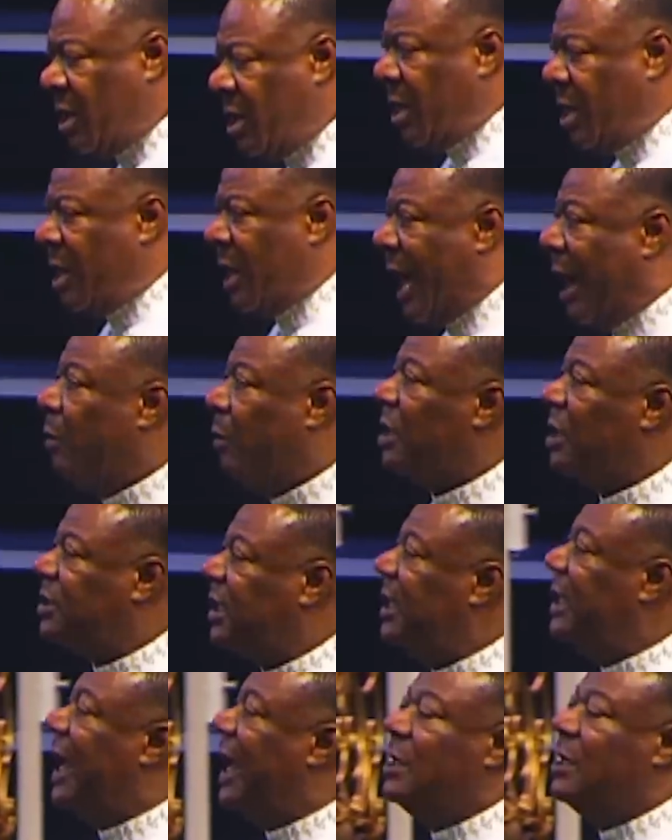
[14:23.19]
I was in
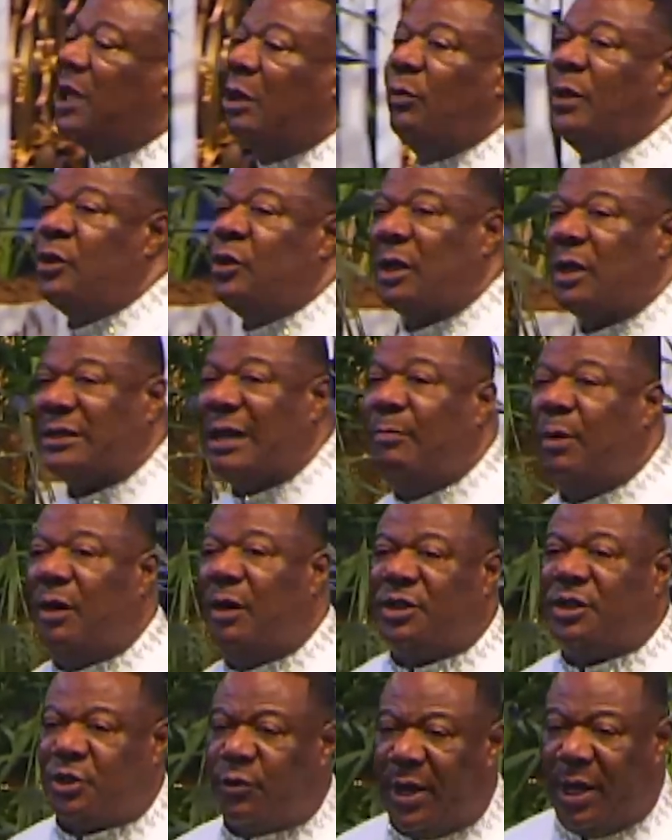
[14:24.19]
London with Dr. Morris
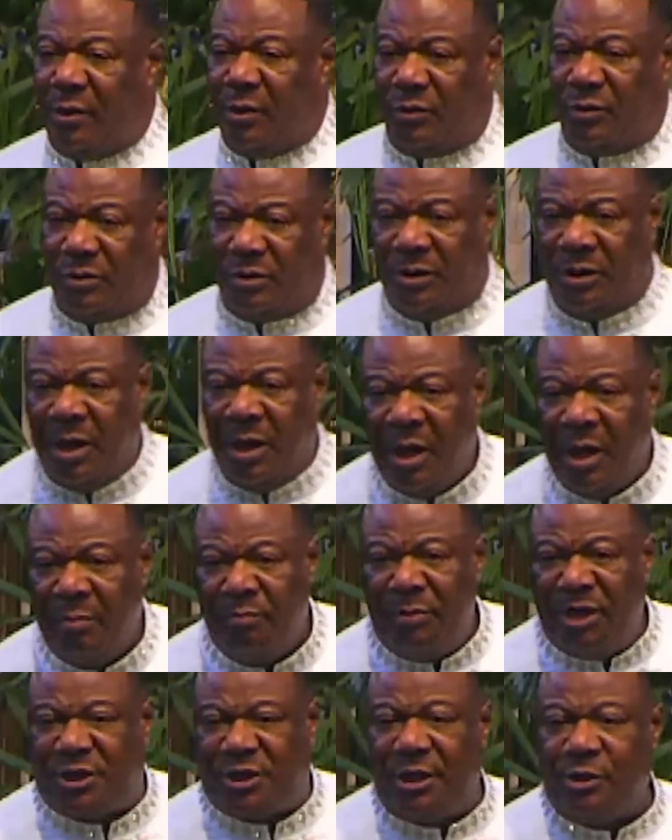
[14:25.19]
Cerullo,
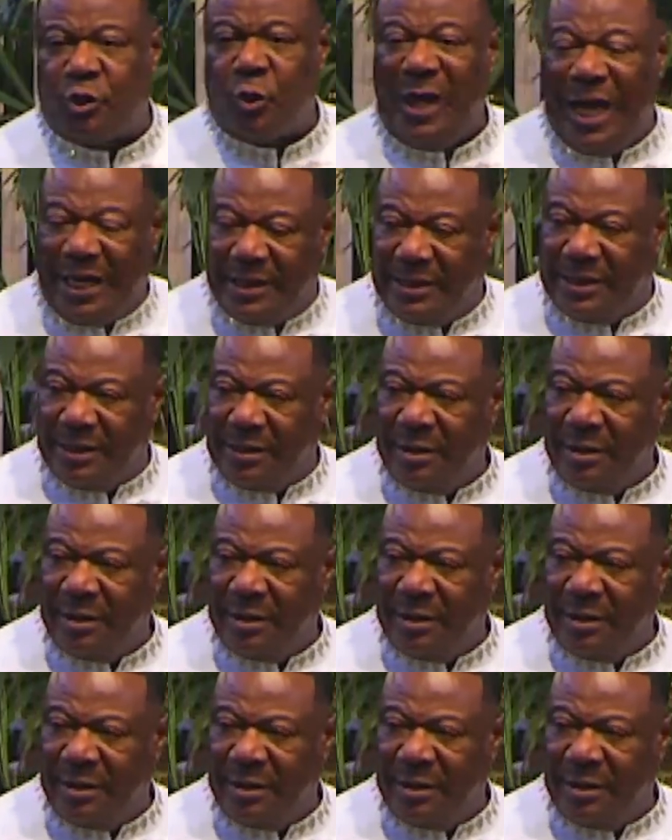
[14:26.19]
mission to London,